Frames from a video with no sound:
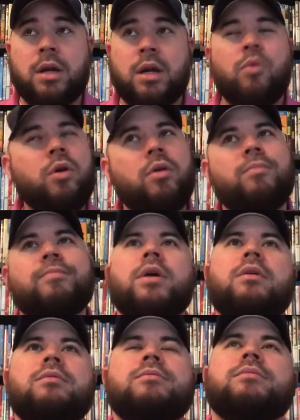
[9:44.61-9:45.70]
Well,
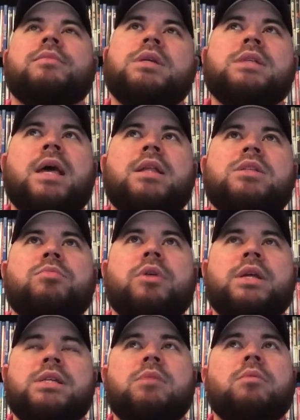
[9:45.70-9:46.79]
no, because that is a pretty
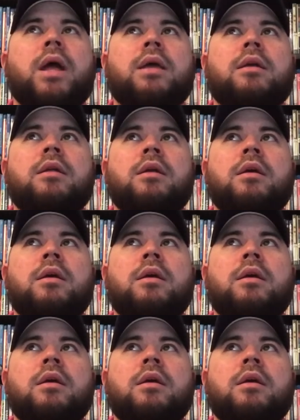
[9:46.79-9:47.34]
easy bracket.